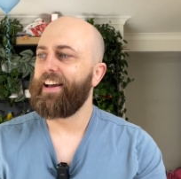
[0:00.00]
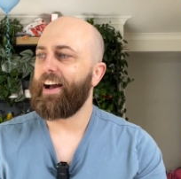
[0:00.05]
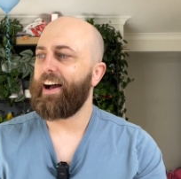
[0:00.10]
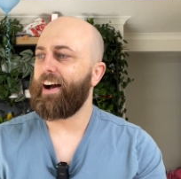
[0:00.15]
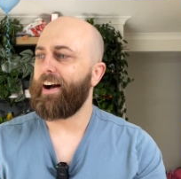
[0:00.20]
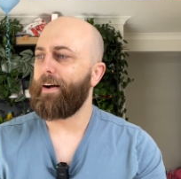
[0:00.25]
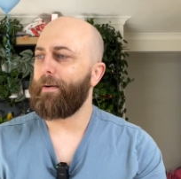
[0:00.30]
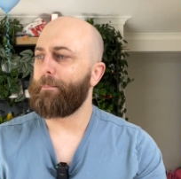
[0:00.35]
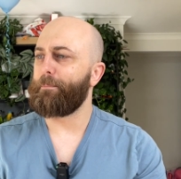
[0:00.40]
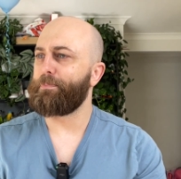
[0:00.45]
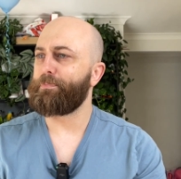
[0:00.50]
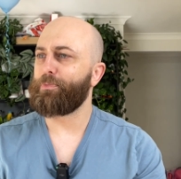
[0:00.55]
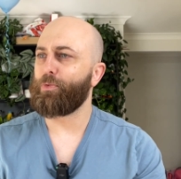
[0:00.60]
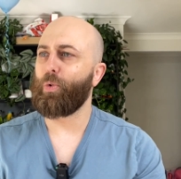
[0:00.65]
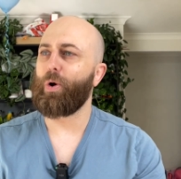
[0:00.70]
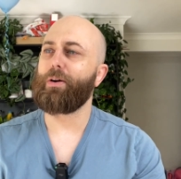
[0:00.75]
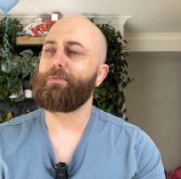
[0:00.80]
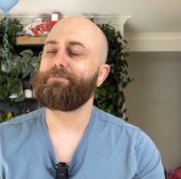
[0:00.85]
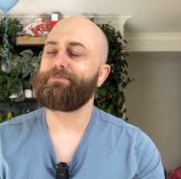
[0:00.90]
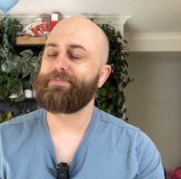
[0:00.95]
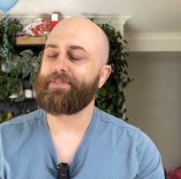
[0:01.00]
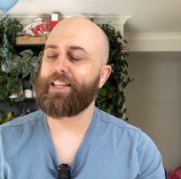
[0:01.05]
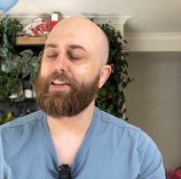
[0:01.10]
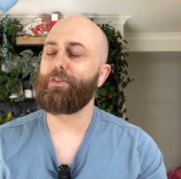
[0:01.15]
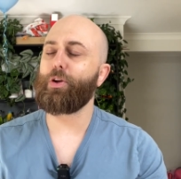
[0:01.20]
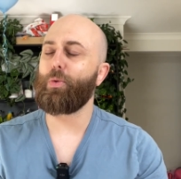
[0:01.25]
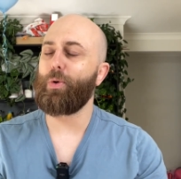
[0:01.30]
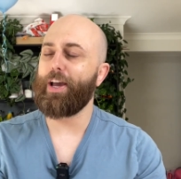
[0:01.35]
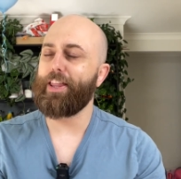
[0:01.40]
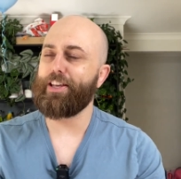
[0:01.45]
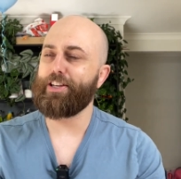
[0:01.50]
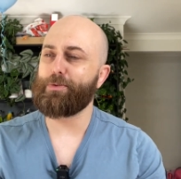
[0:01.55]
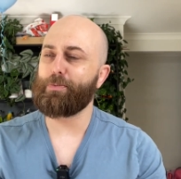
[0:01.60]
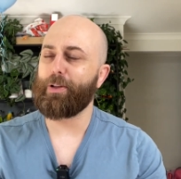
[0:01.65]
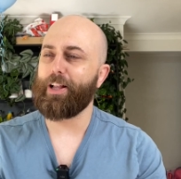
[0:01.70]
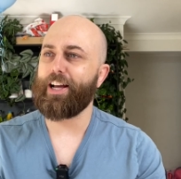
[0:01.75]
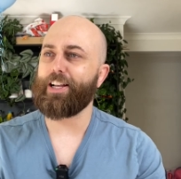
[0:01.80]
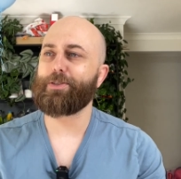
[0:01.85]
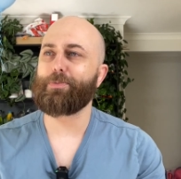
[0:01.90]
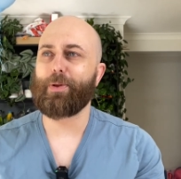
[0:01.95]
giving away these
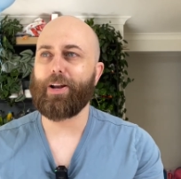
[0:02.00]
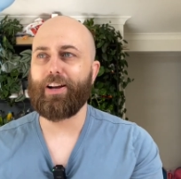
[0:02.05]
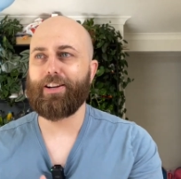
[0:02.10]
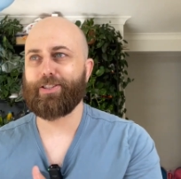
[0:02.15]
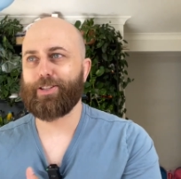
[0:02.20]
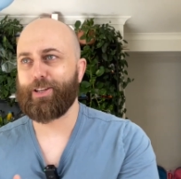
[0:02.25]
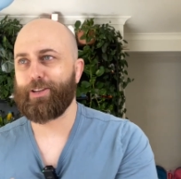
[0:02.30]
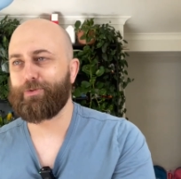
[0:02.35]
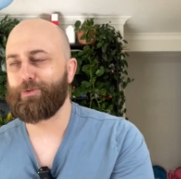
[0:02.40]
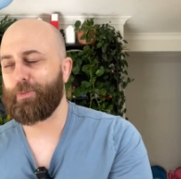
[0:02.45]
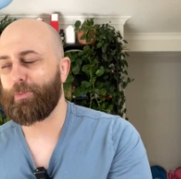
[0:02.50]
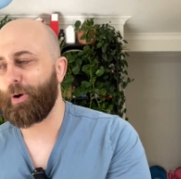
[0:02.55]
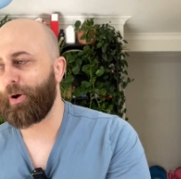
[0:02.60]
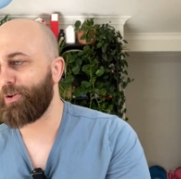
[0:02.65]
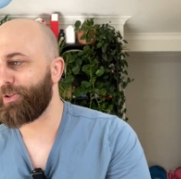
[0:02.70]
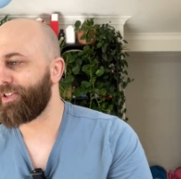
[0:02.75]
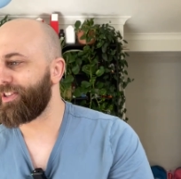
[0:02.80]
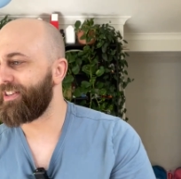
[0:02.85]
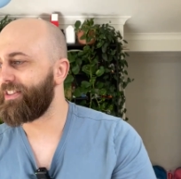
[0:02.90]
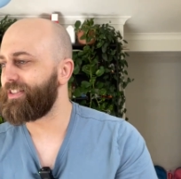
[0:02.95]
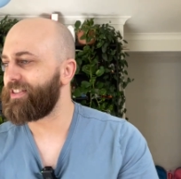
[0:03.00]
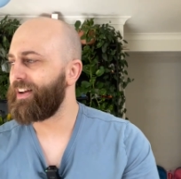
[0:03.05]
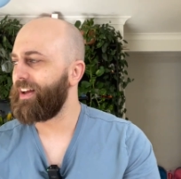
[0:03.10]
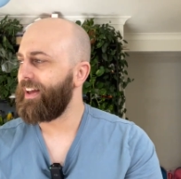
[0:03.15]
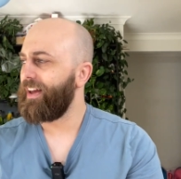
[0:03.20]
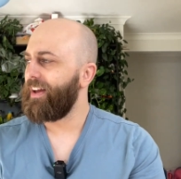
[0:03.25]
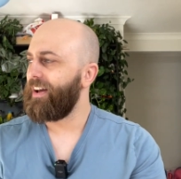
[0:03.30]
plants but asking for postage.